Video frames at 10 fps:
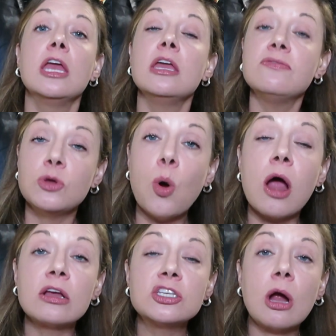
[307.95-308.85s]
If you
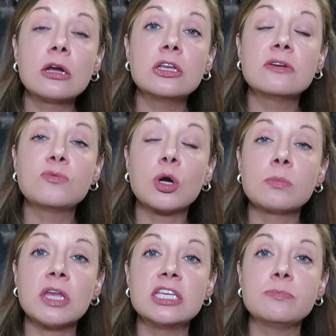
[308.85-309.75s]
are a target of
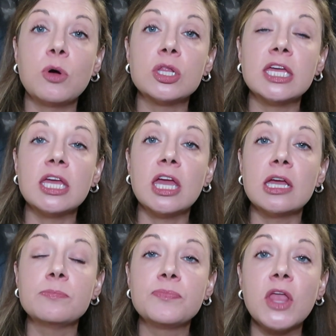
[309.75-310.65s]
workplace
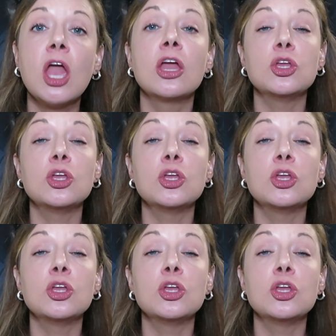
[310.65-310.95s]
bullying,